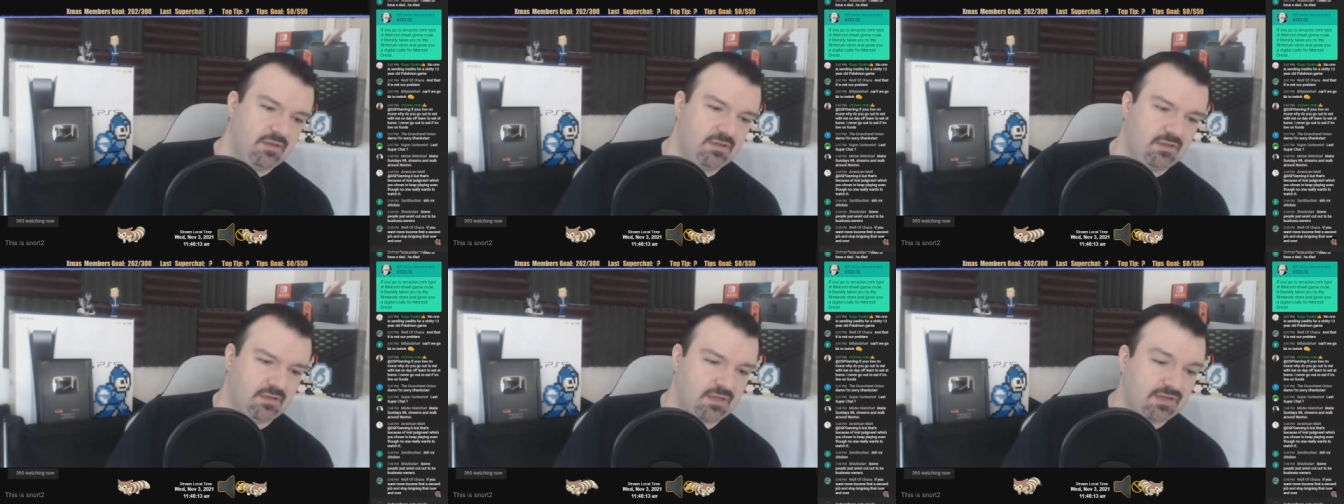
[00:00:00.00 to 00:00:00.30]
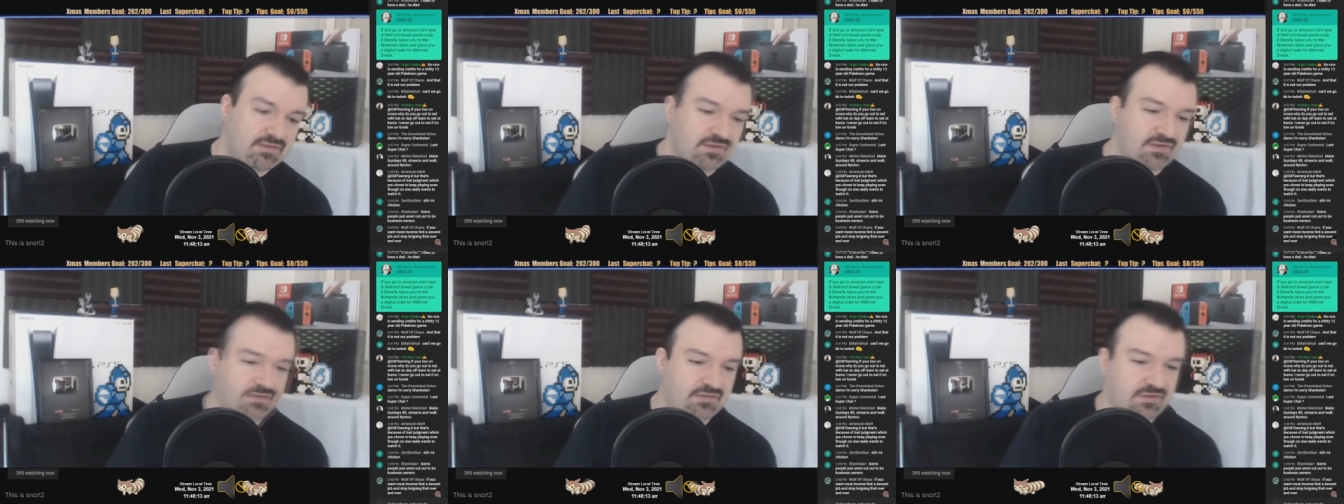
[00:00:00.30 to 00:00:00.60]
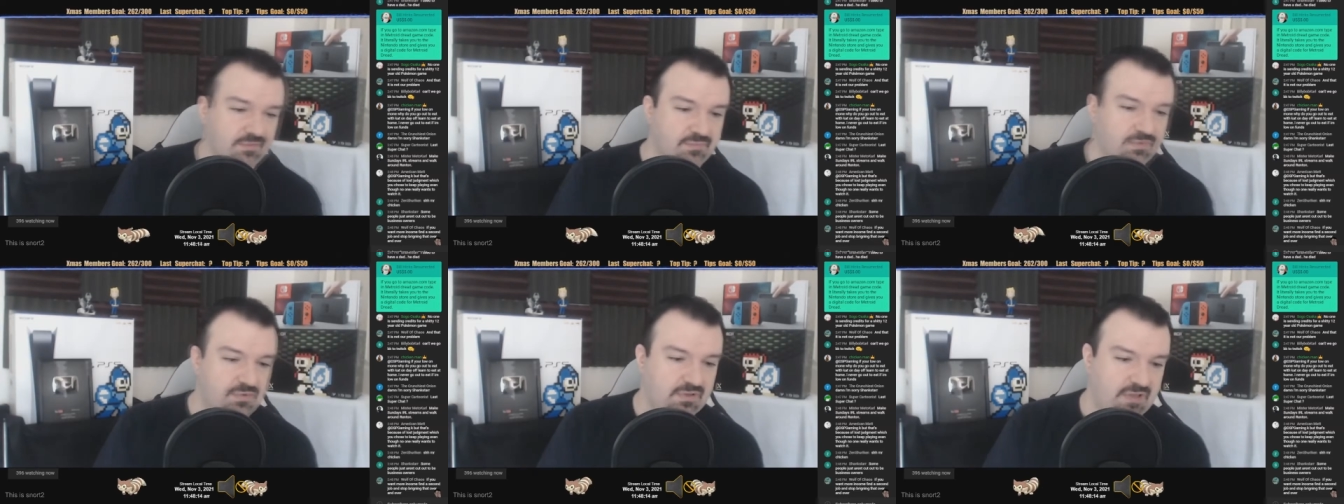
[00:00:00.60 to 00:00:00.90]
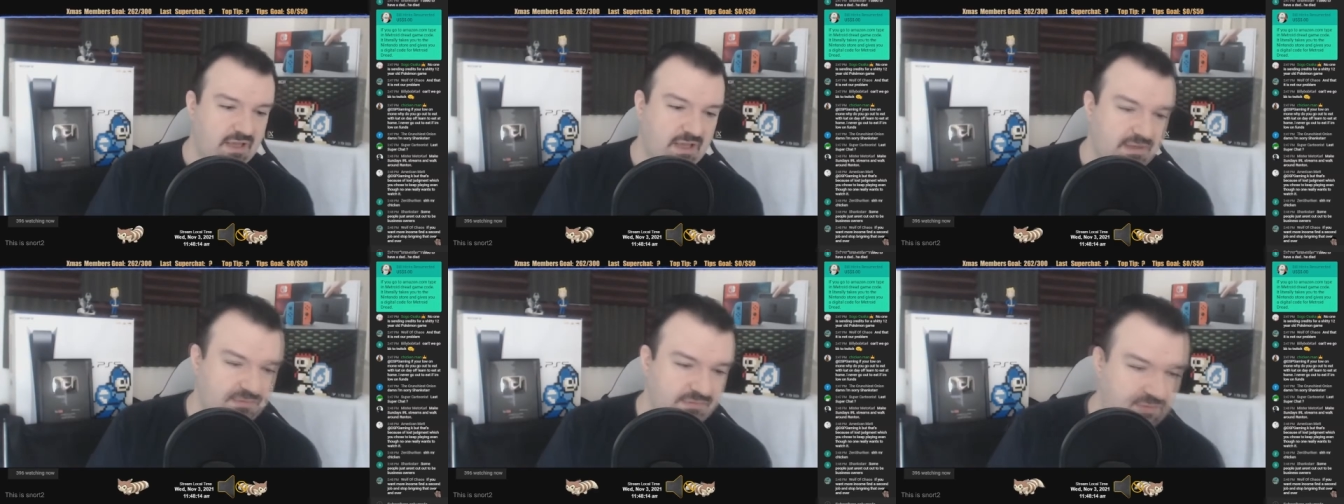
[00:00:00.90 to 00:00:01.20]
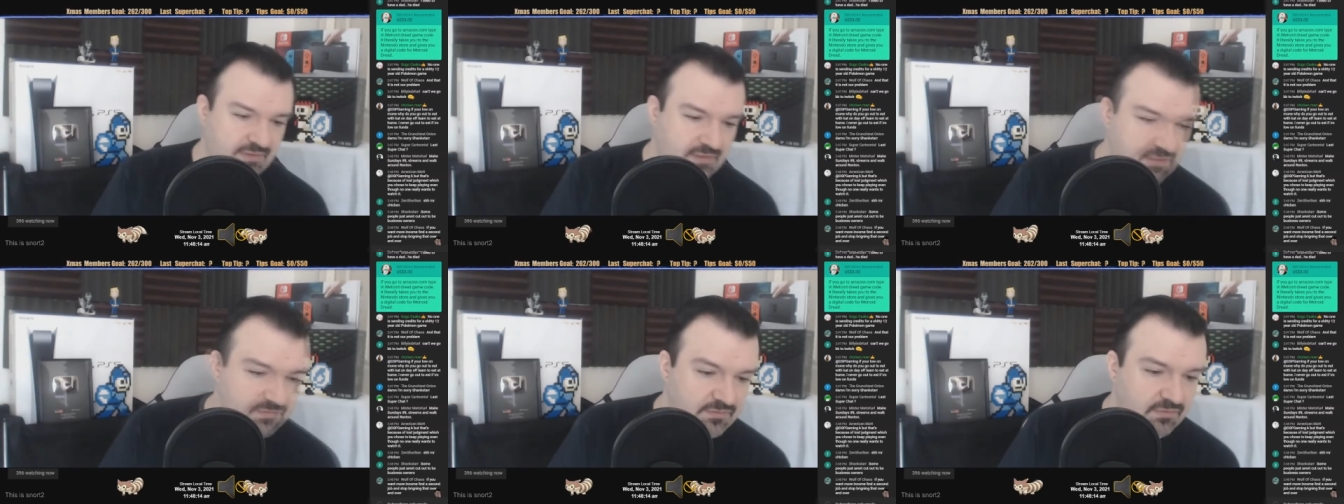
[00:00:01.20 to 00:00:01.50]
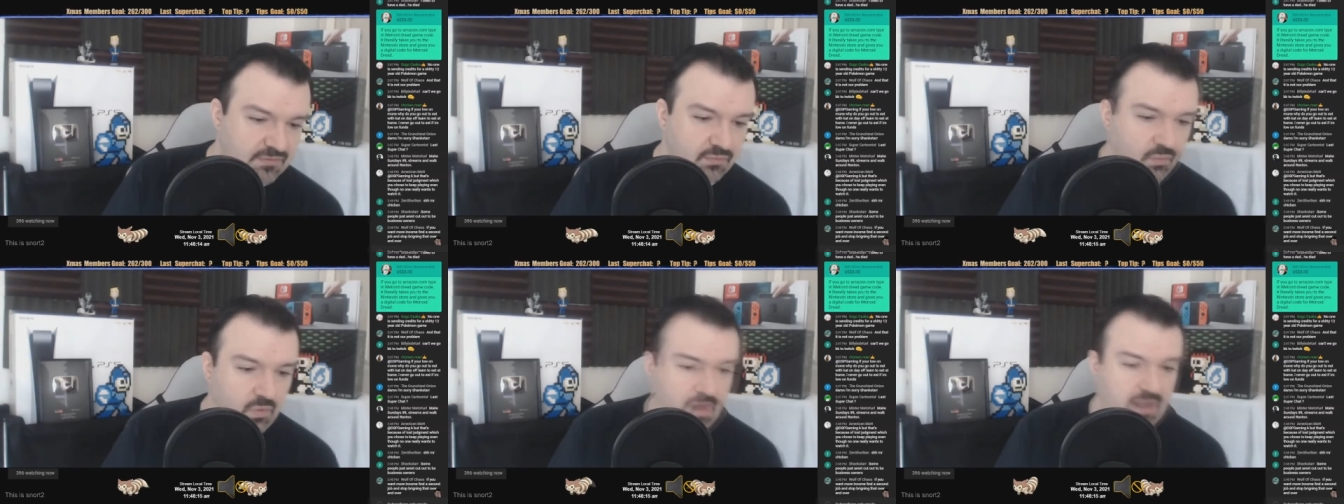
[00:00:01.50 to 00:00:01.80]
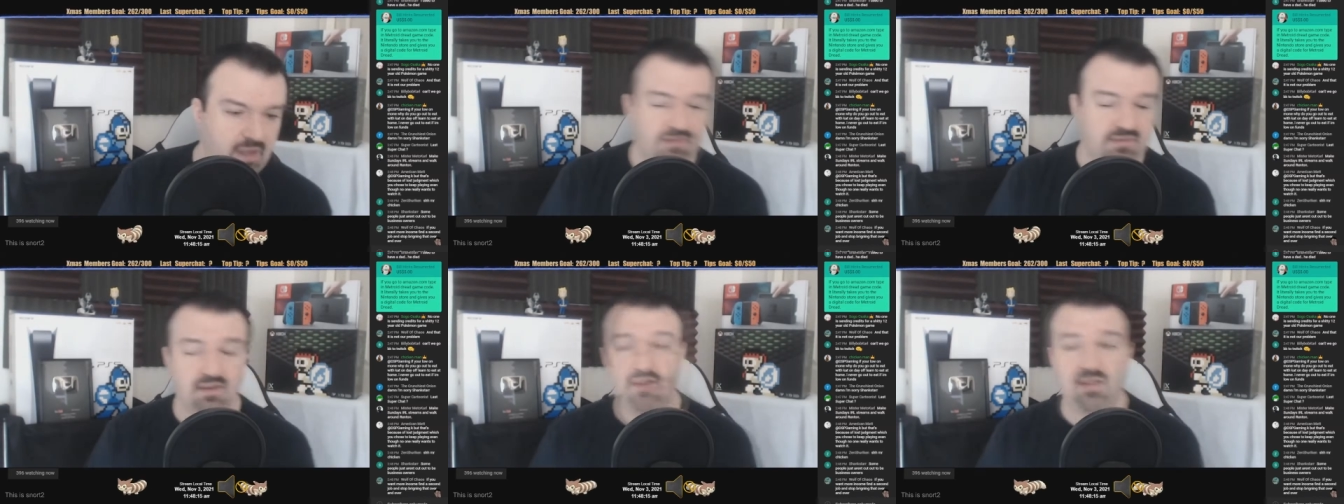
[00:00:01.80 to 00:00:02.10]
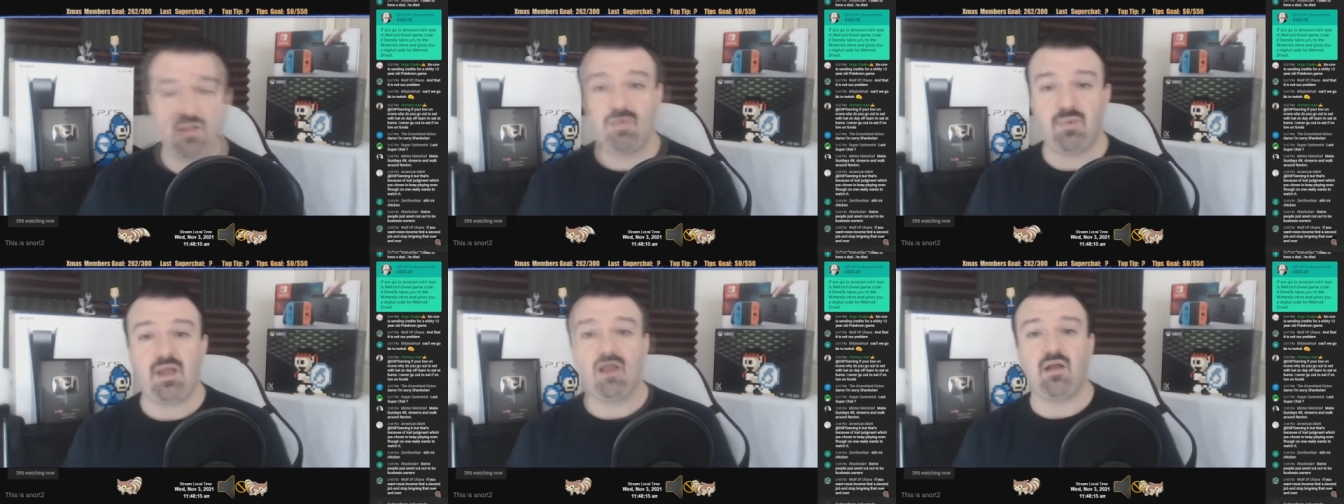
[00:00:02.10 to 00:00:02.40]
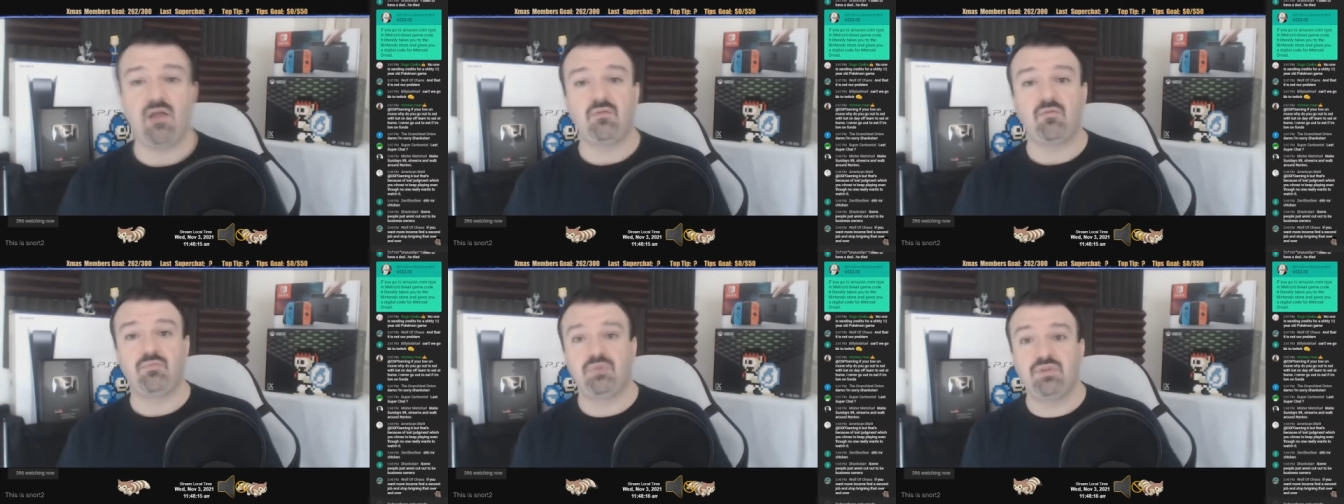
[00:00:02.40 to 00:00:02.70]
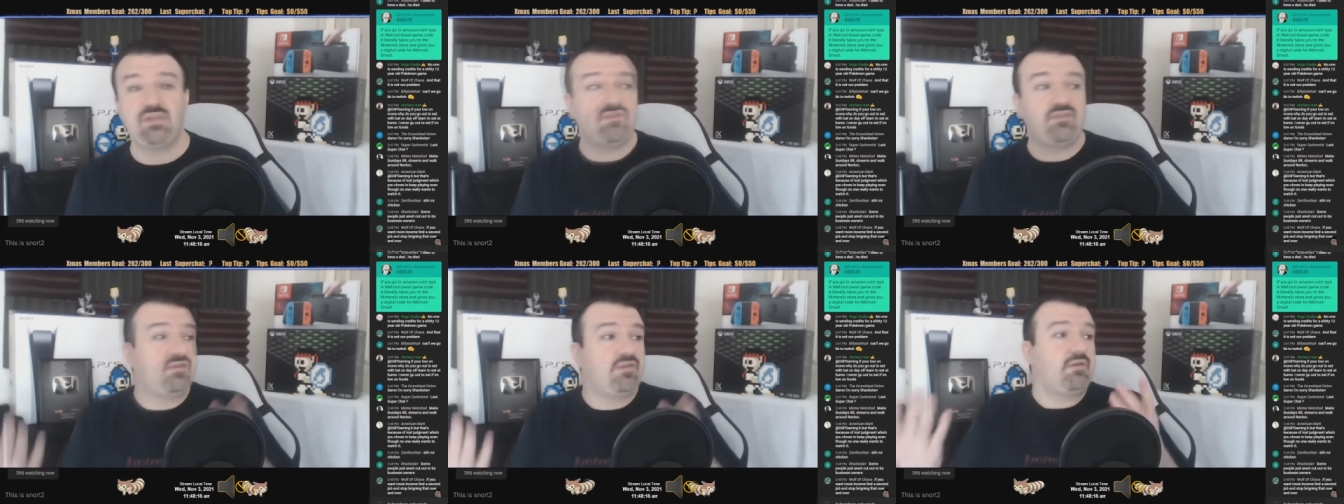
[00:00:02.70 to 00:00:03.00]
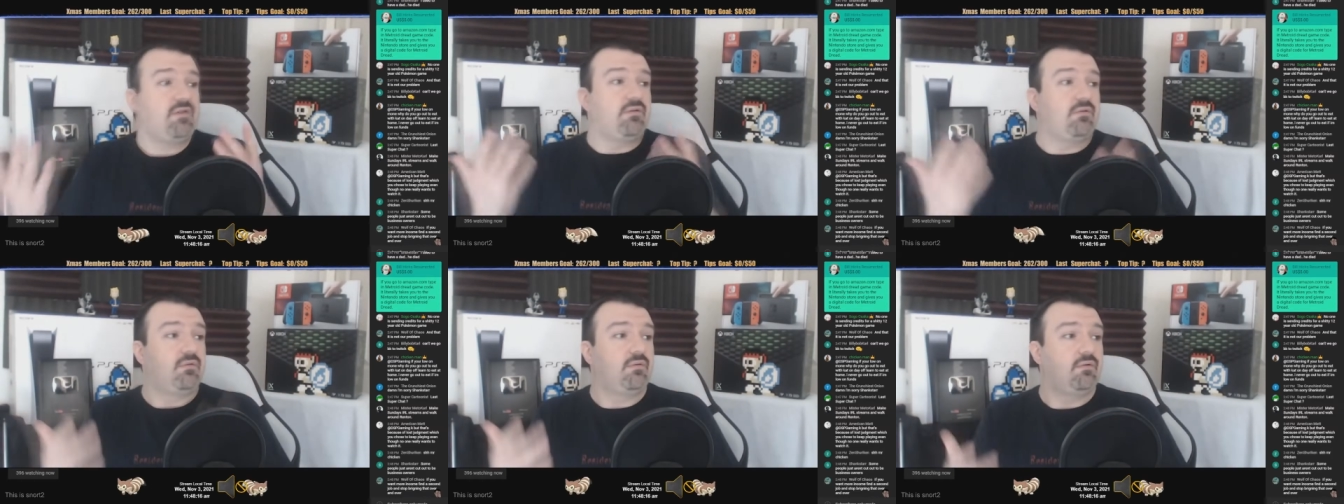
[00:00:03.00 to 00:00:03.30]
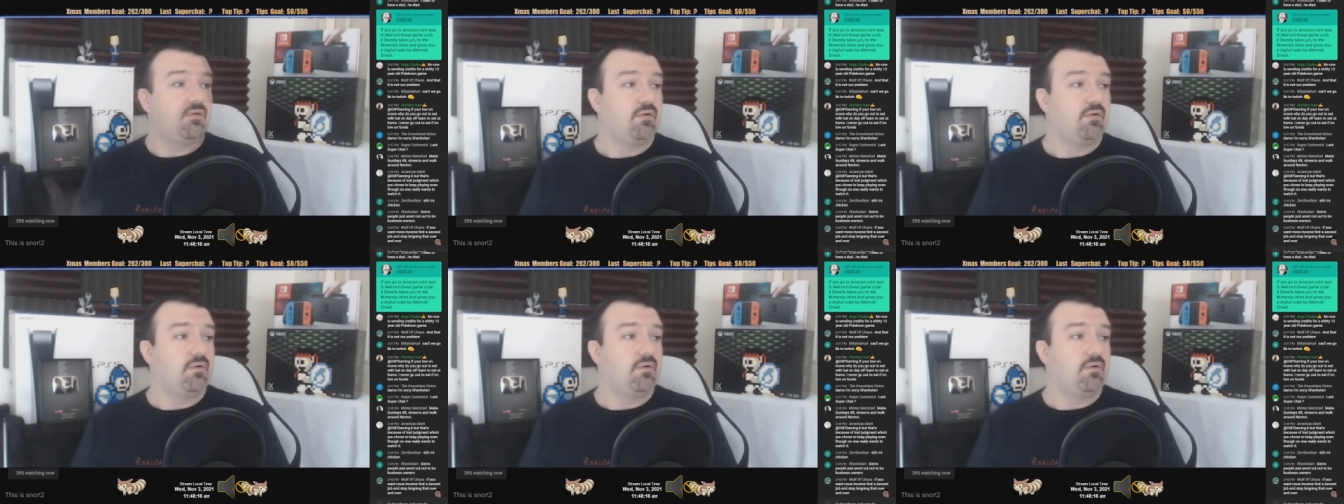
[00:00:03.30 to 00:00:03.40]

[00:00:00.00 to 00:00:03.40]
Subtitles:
it's this simple, guys. If you want to help out, please do.